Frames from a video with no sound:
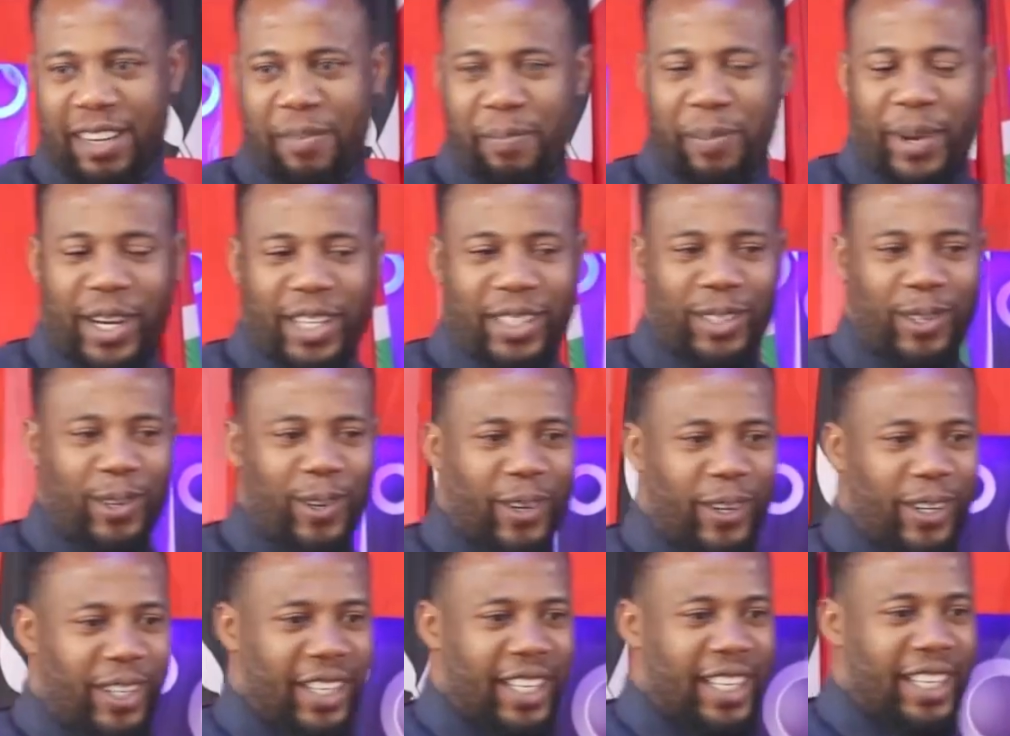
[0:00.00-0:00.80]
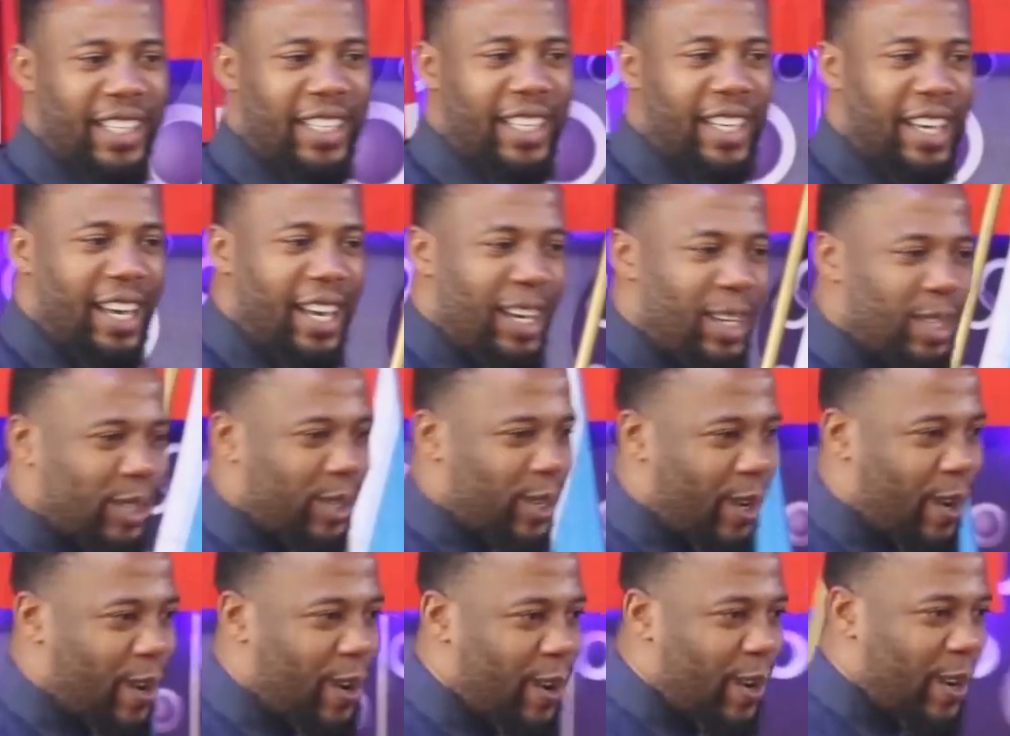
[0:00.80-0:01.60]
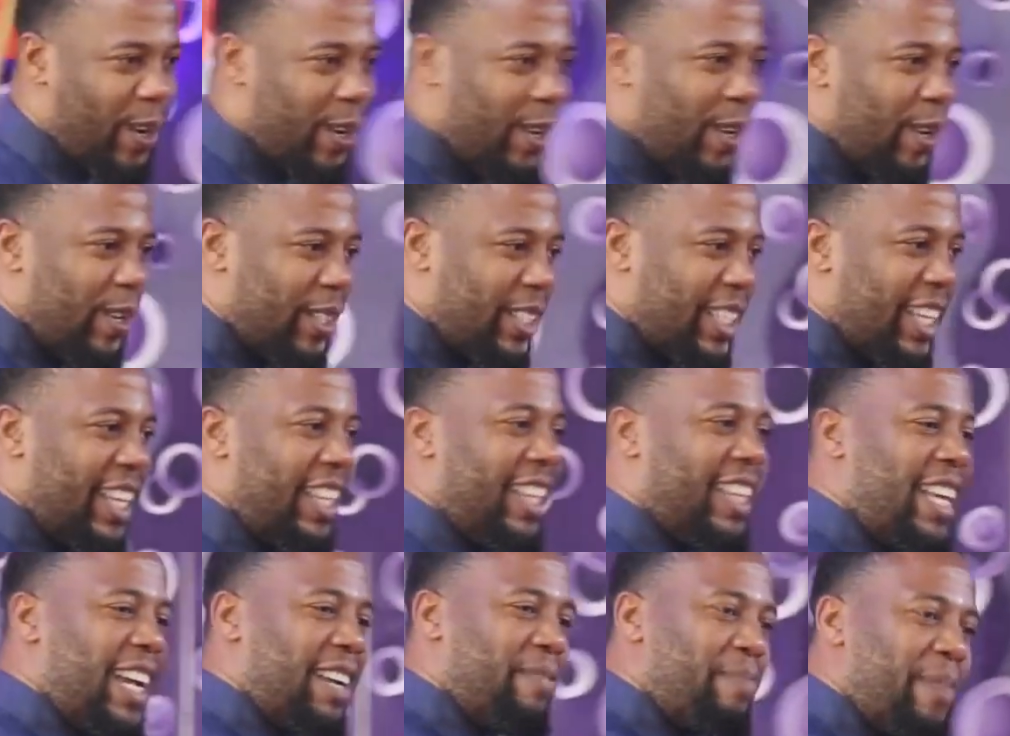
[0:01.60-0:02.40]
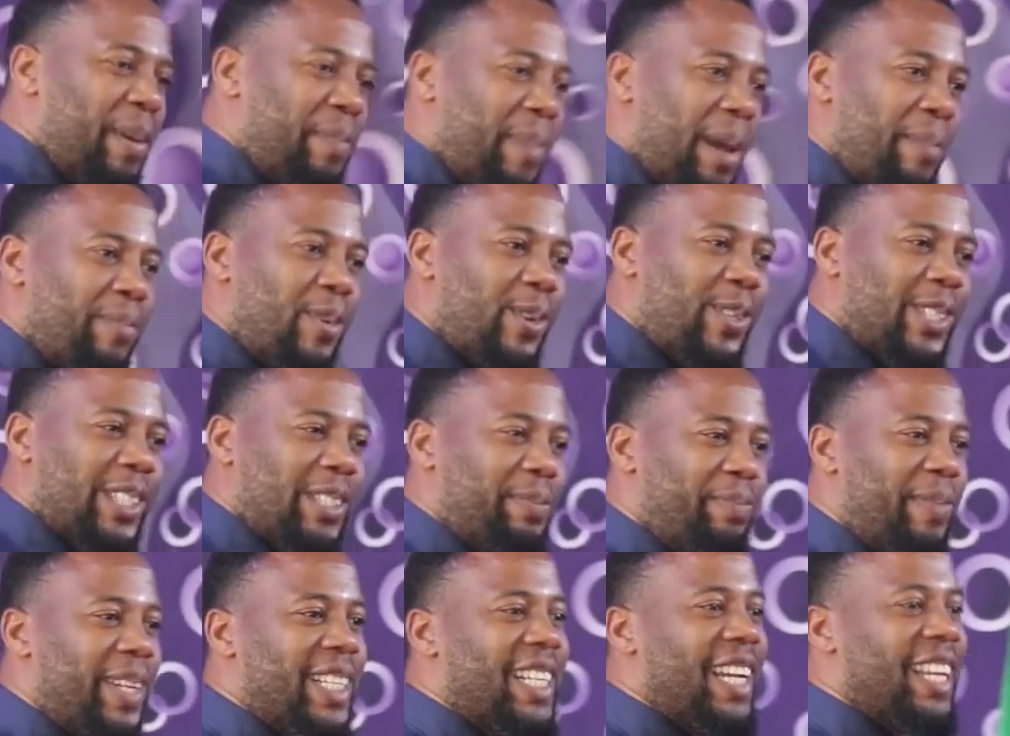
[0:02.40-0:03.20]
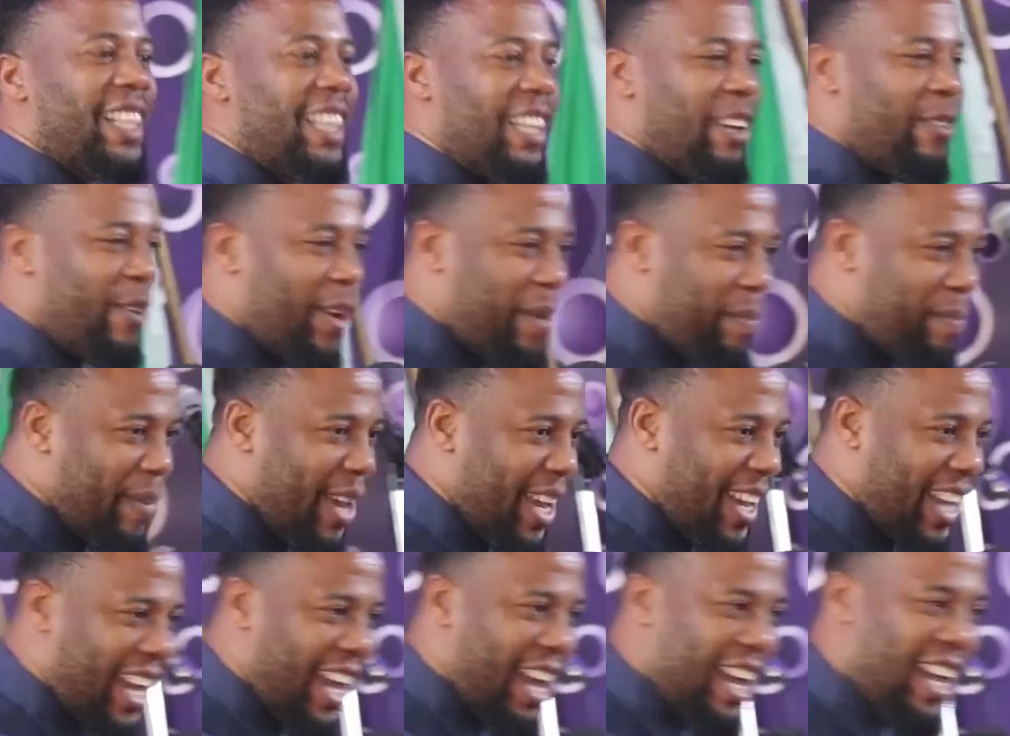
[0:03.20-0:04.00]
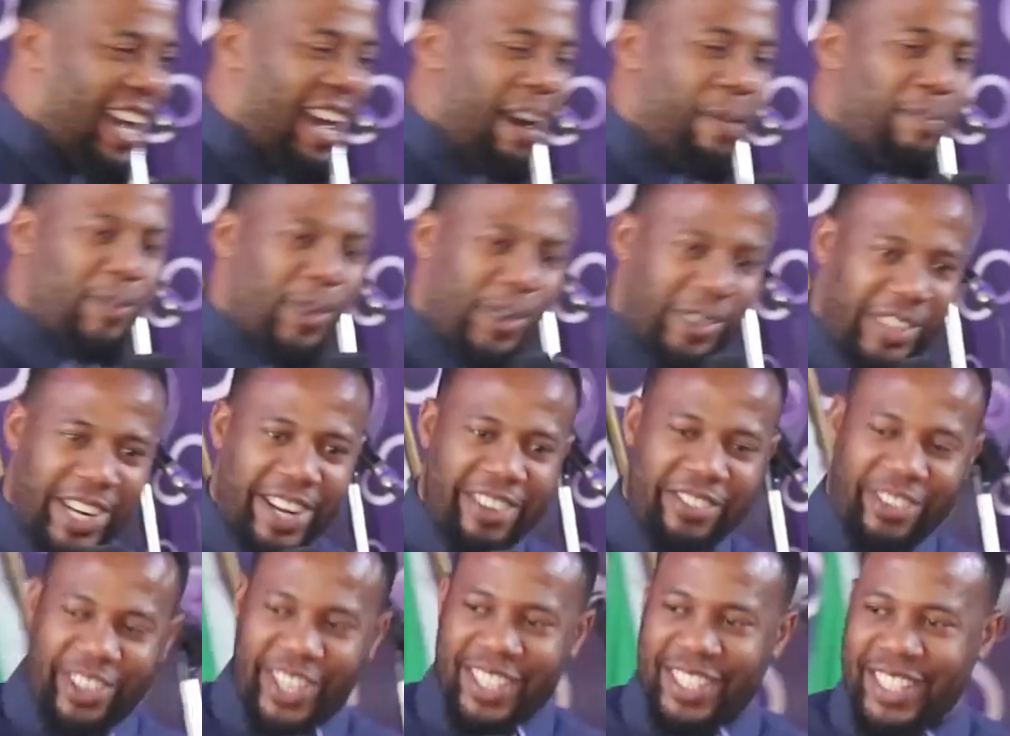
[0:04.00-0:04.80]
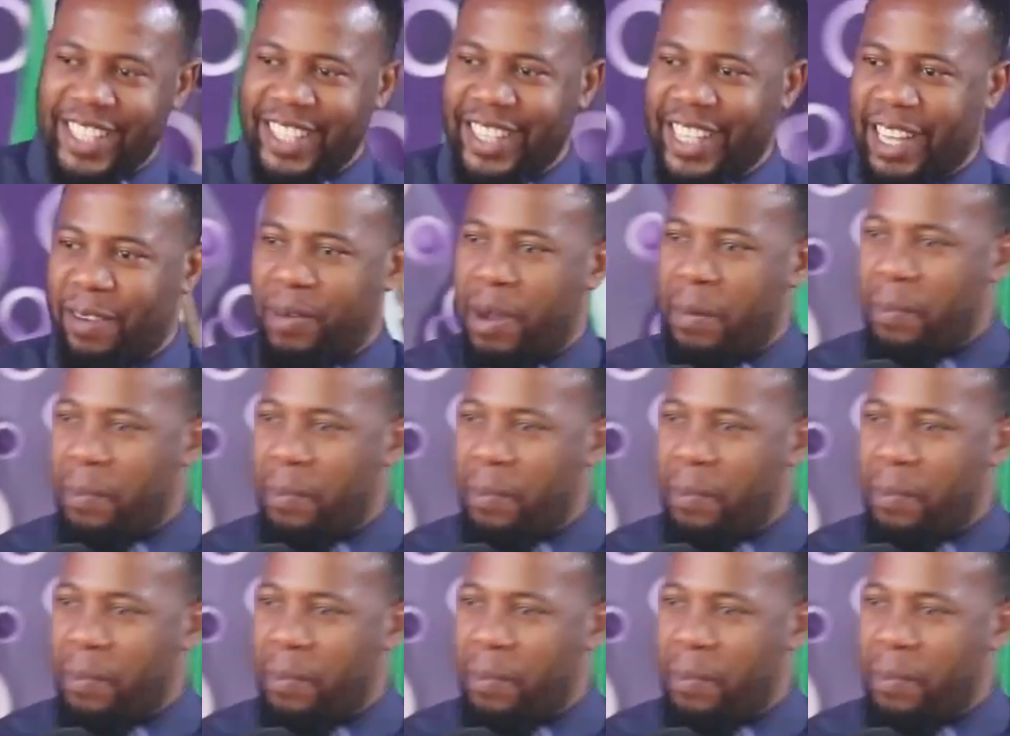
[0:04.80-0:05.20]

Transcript: Praise God. So don't say that maybe I'm not mentioning the women, I'm not addressing them.